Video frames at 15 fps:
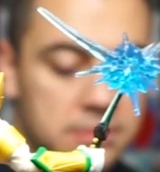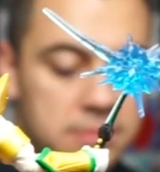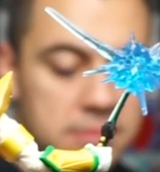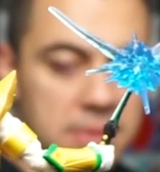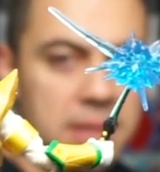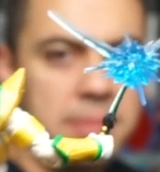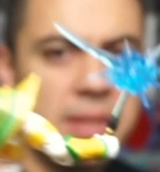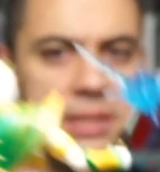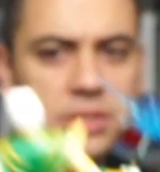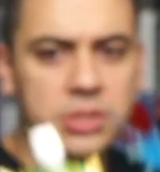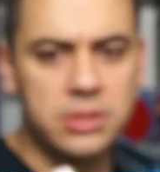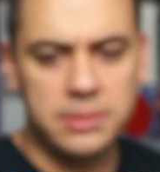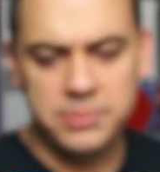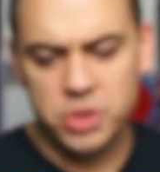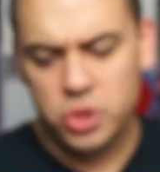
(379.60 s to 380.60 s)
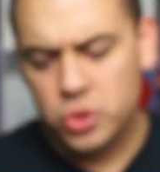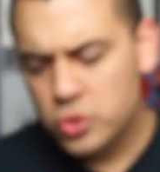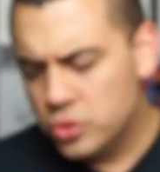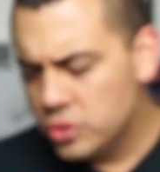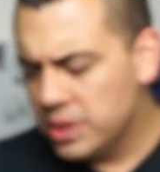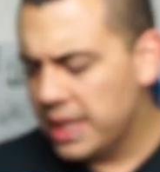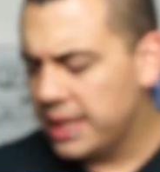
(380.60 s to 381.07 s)
and I'm not sure I'm
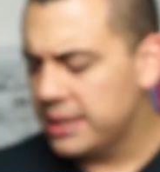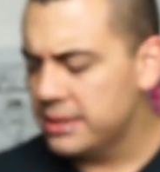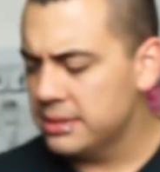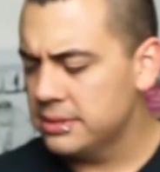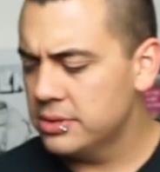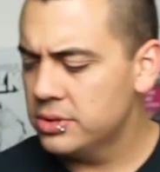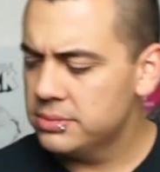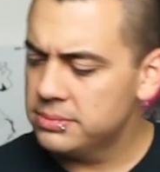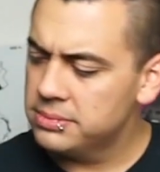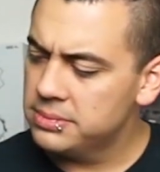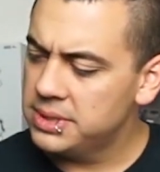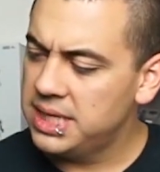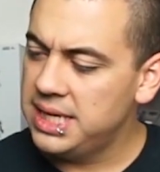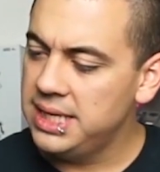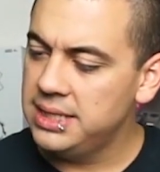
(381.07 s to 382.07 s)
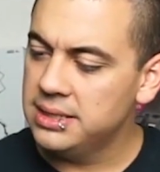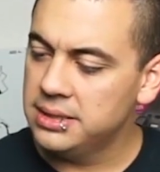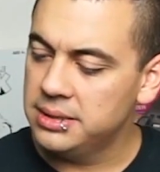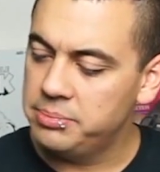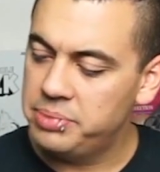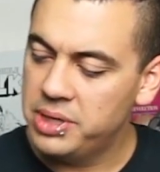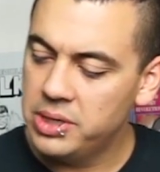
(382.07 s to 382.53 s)
too like keen on the
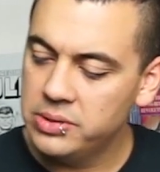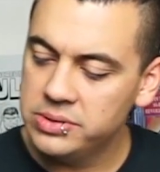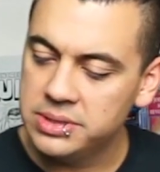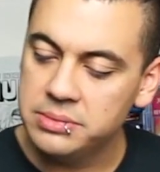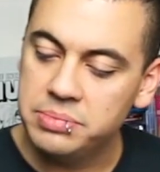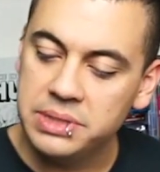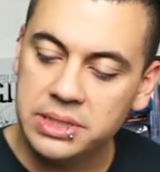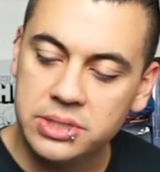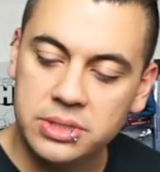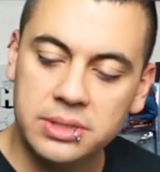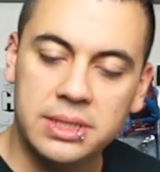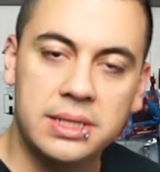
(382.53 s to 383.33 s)
pose and picture they